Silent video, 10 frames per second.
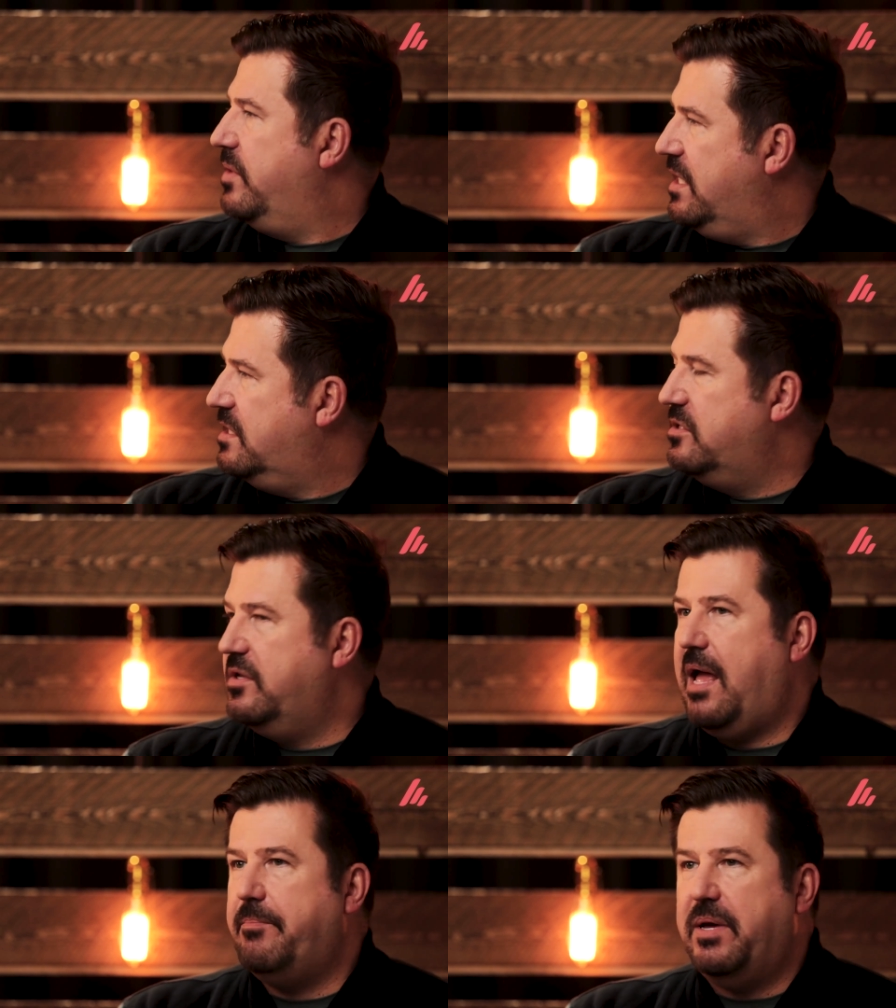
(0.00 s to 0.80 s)
We need to
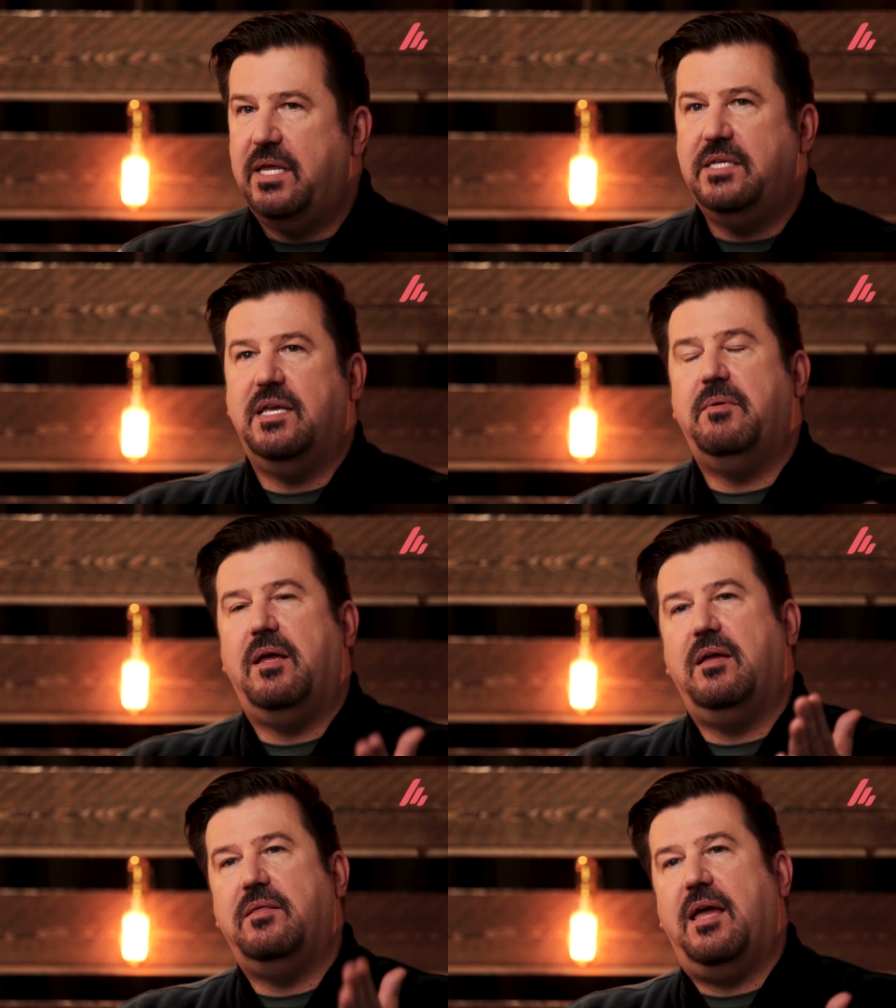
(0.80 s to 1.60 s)
do that. But he said
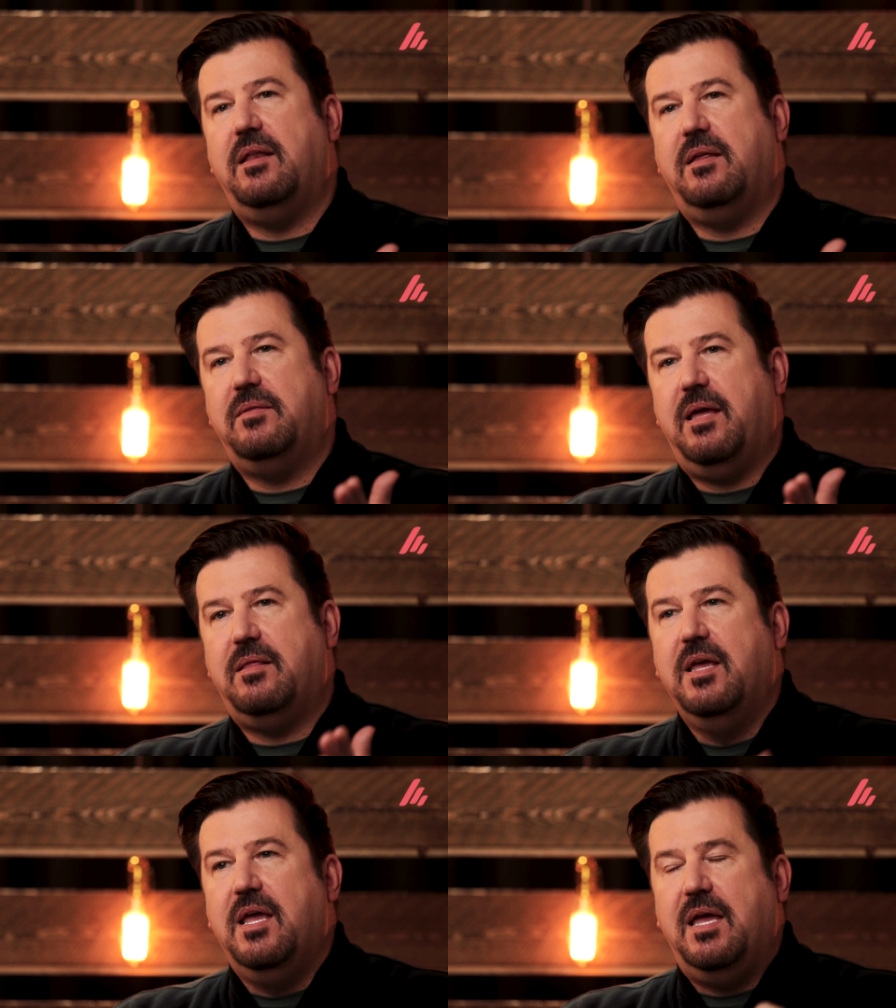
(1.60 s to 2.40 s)
eh, that, eh,
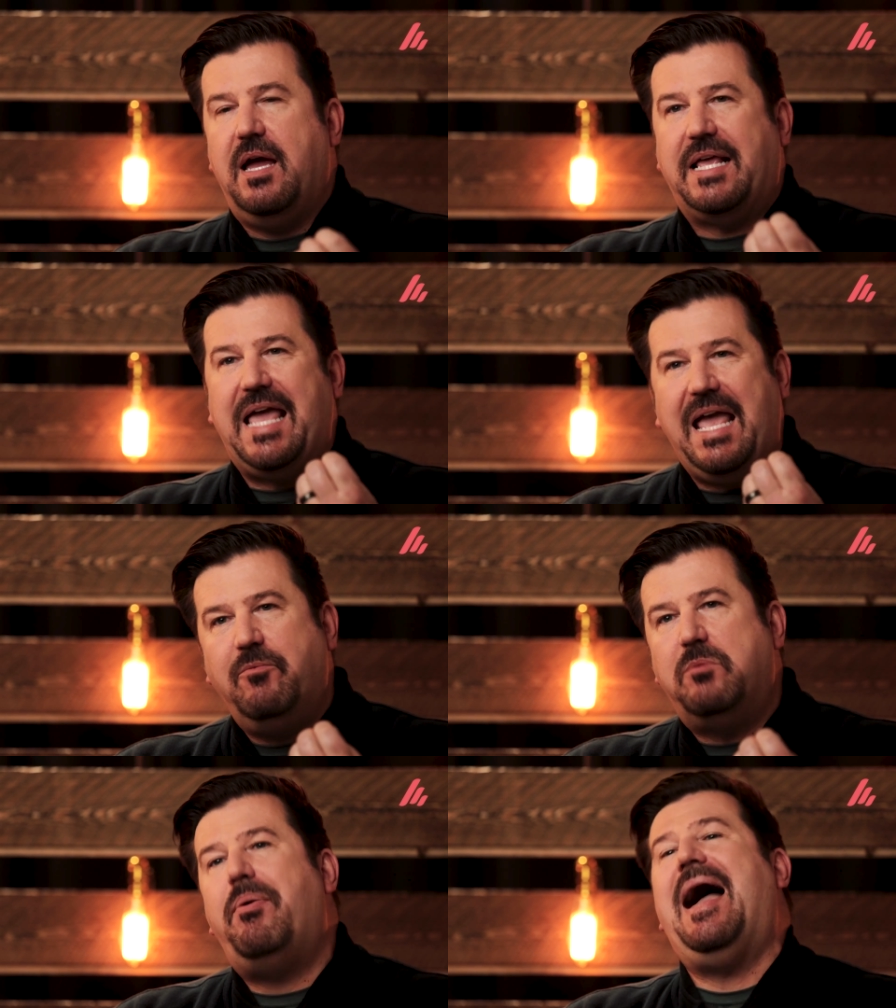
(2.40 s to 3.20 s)
that I came
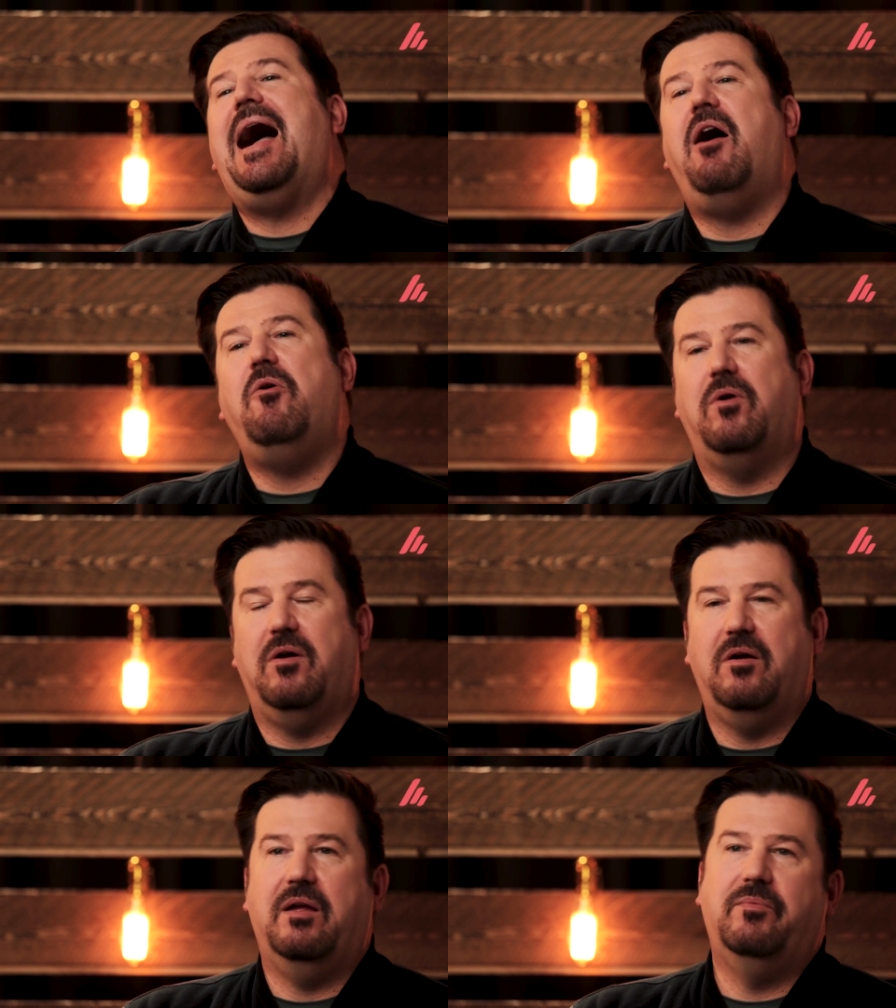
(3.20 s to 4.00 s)
with
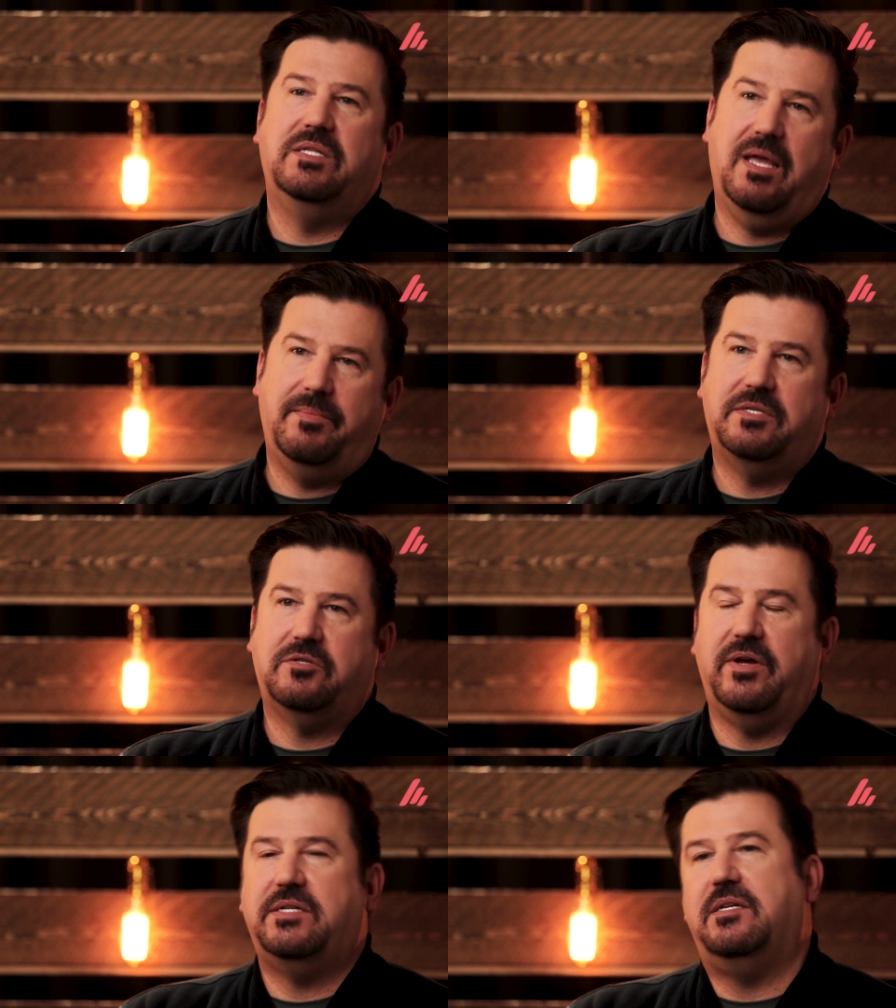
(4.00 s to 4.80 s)
power and with
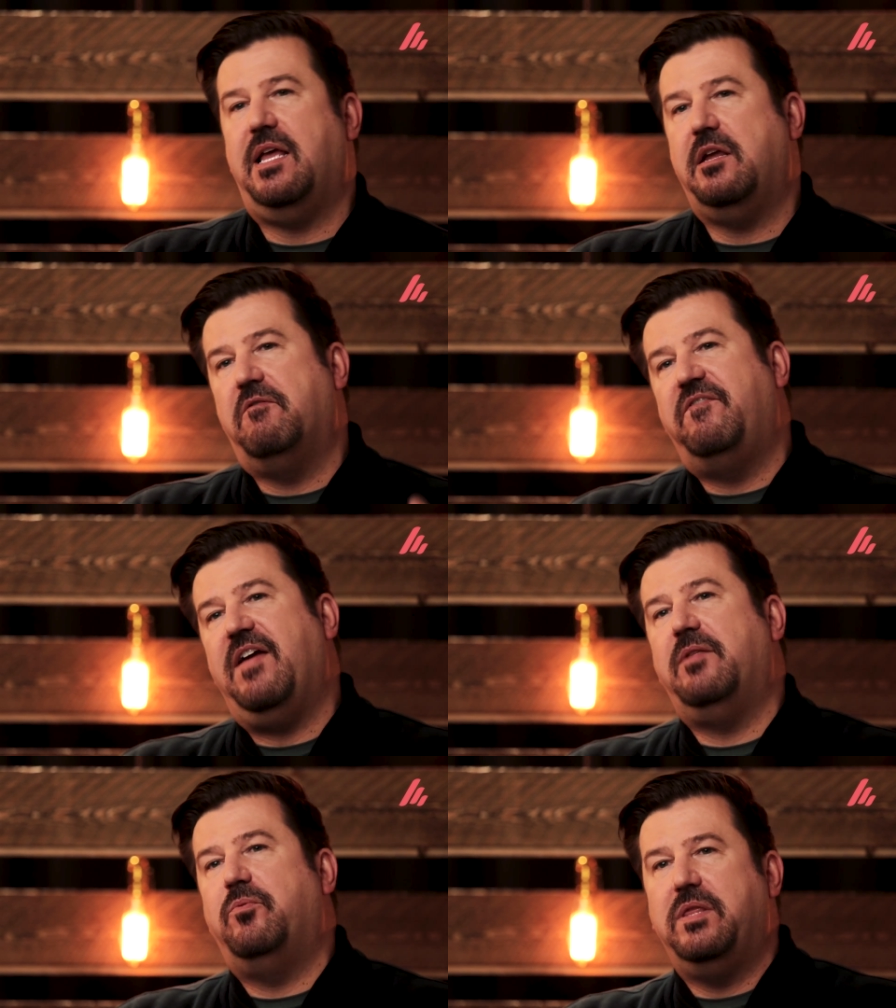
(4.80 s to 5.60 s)
demonstration that your
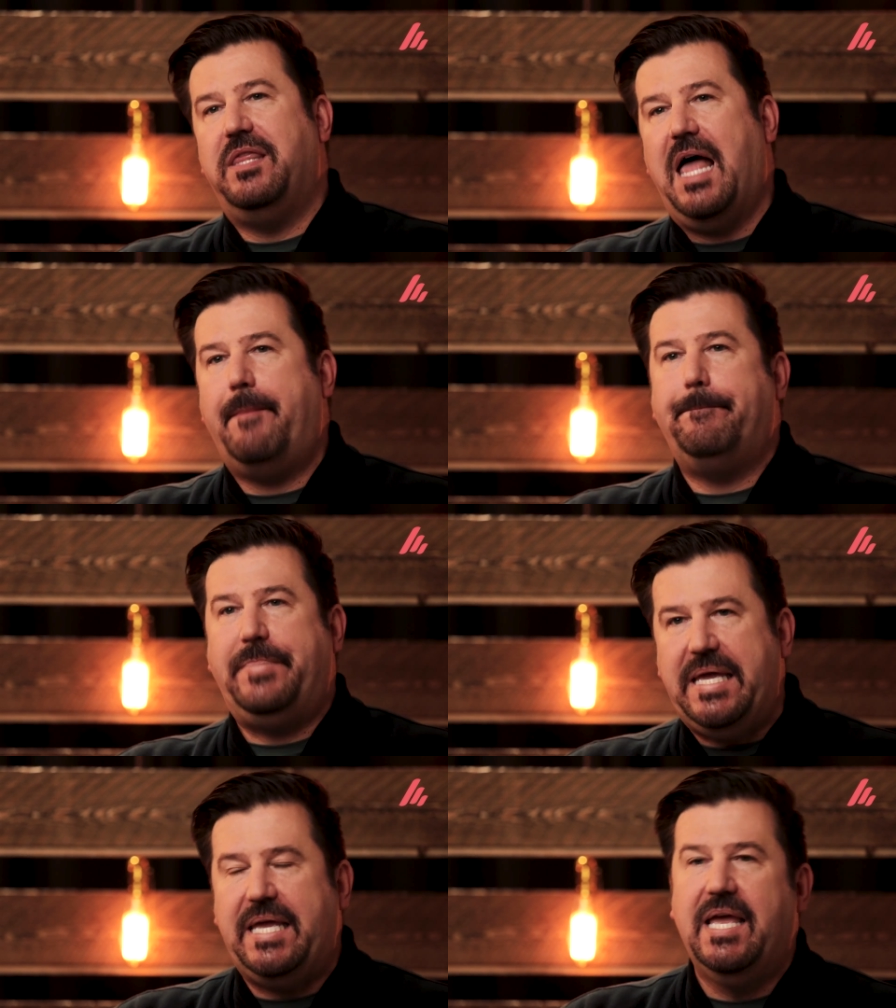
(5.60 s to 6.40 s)
faith would not
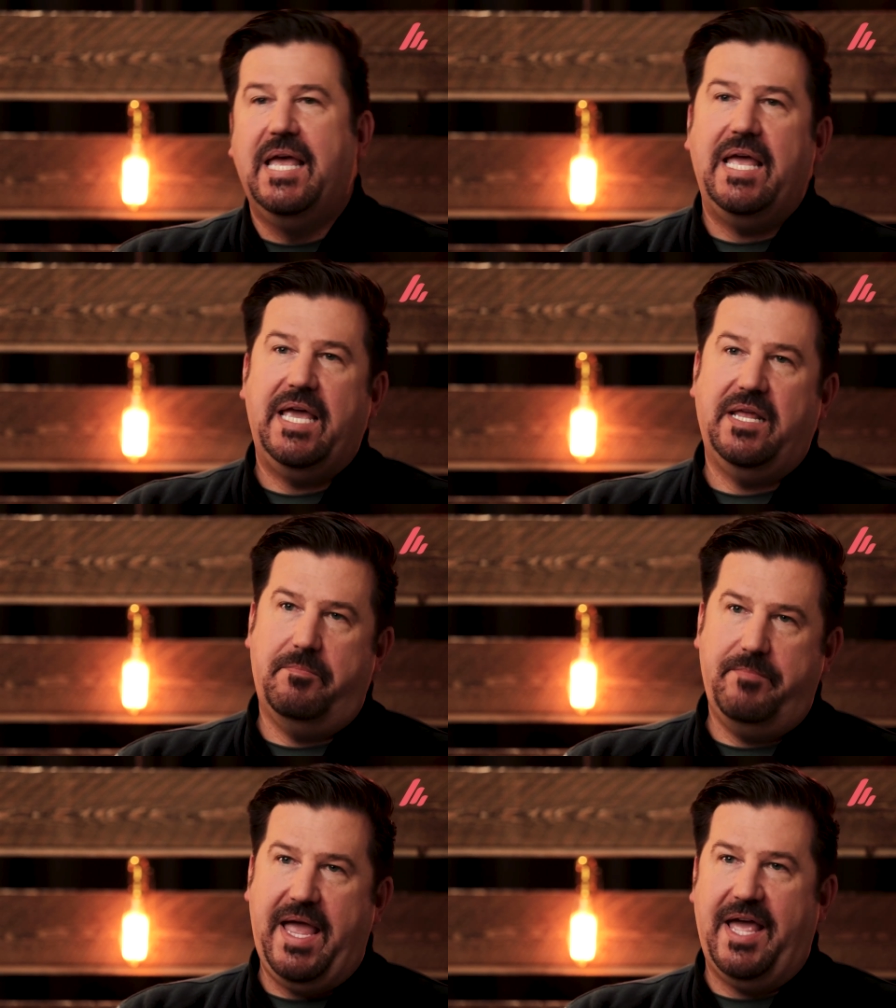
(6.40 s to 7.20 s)
be in a
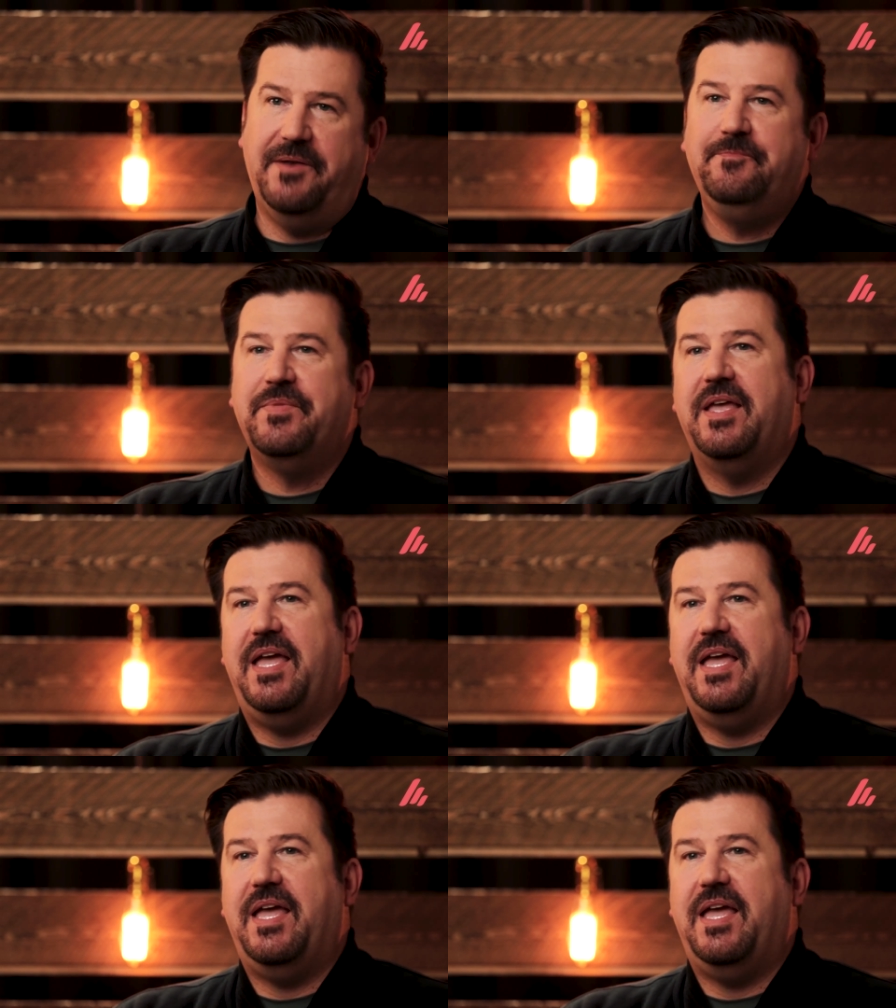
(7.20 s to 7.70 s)
man